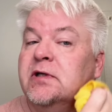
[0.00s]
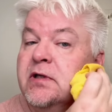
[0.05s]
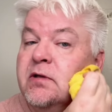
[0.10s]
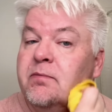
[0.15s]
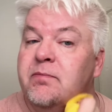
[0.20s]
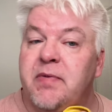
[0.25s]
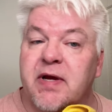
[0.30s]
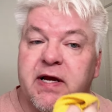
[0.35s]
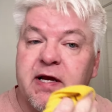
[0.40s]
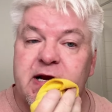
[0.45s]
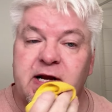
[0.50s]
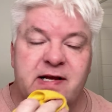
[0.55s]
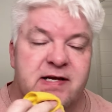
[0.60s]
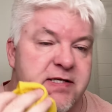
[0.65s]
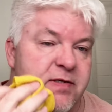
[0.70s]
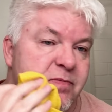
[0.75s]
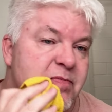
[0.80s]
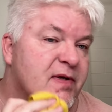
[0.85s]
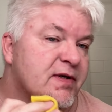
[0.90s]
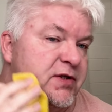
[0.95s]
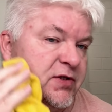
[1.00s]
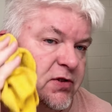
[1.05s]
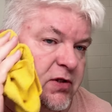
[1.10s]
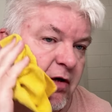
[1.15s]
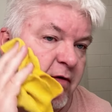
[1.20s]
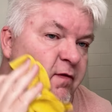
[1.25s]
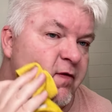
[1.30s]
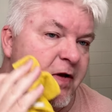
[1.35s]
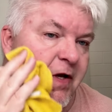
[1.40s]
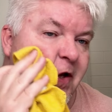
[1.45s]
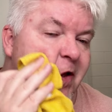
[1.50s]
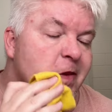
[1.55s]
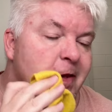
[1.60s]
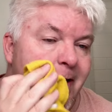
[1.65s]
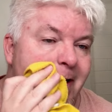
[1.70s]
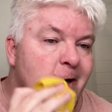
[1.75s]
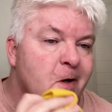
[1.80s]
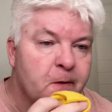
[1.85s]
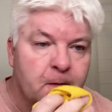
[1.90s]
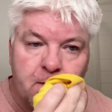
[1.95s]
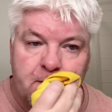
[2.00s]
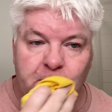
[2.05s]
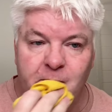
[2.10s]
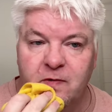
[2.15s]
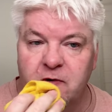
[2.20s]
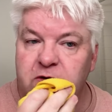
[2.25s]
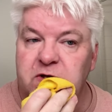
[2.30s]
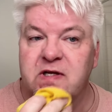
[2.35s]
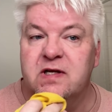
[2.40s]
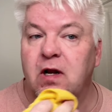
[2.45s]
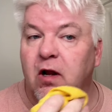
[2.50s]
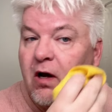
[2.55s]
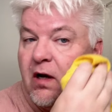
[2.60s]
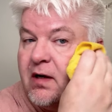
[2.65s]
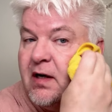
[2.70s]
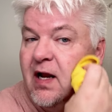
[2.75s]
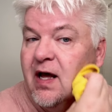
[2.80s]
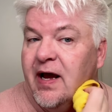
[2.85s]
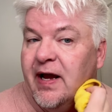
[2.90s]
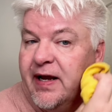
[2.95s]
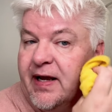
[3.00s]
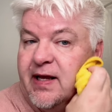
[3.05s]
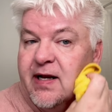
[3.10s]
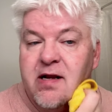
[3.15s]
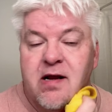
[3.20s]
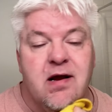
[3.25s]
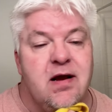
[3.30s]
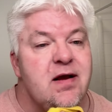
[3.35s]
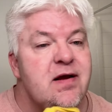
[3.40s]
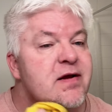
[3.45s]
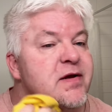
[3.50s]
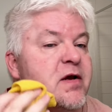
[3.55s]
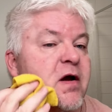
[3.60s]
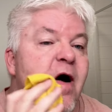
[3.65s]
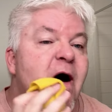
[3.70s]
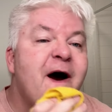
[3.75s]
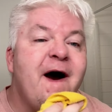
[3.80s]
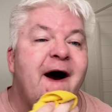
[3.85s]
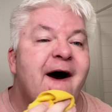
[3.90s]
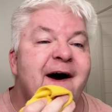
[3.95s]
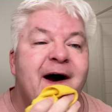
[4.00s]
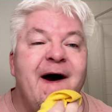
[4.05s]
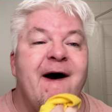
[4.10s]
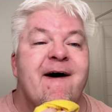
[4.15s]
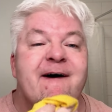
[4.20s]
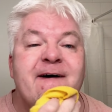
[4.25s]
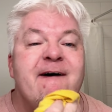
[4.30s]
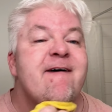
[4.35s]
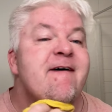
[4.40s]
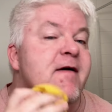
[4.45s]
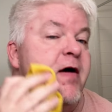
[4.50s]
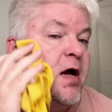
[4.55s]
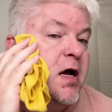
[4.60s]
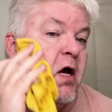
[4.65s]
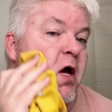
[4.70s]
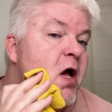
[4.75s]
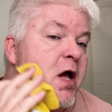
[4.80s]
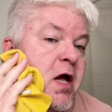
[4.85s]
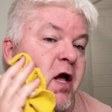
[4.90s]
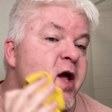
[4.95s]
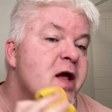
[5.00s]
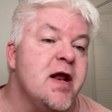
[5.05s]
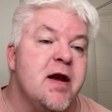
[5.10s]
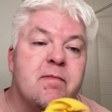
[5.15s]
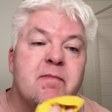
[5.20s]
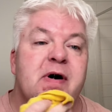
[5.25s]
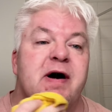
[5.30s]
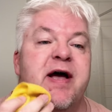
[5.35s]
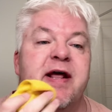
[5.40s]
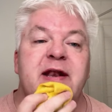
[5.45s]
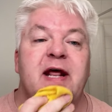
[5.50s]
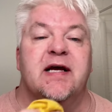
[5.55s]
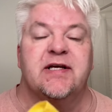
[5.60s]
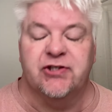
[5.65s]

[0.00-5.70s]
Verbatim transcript: mechanism and stuff like that looks a lot like it. So, in my next